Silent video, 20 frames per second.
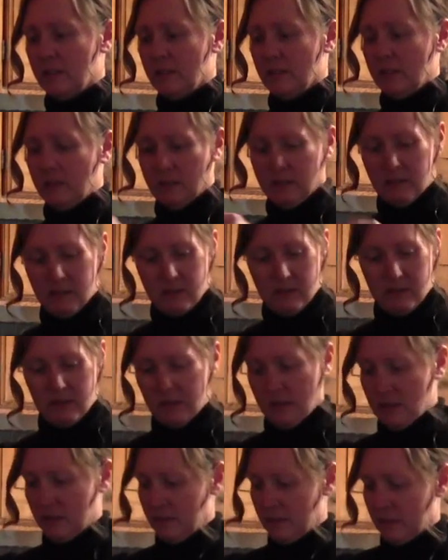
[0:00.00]

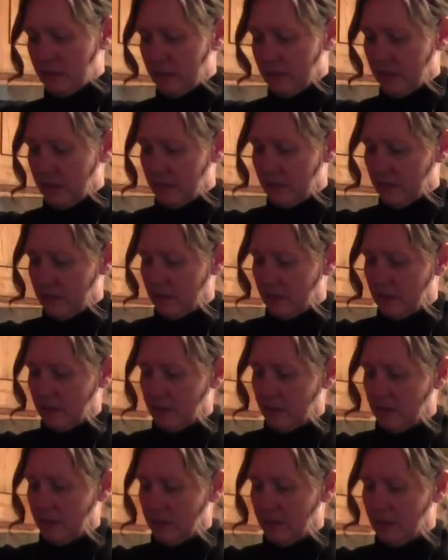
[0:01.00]

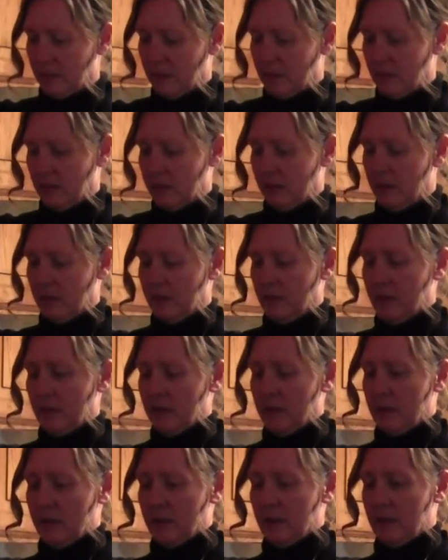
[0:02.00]

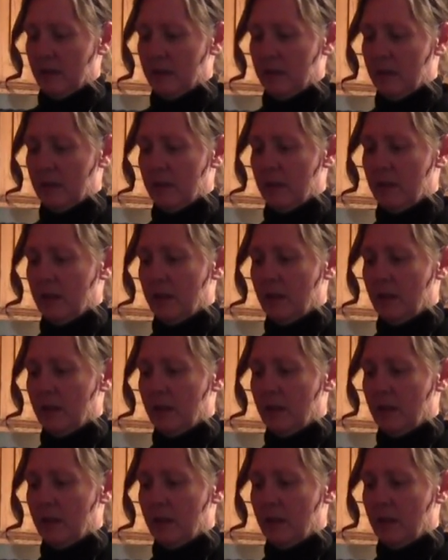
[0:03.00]
[no speech]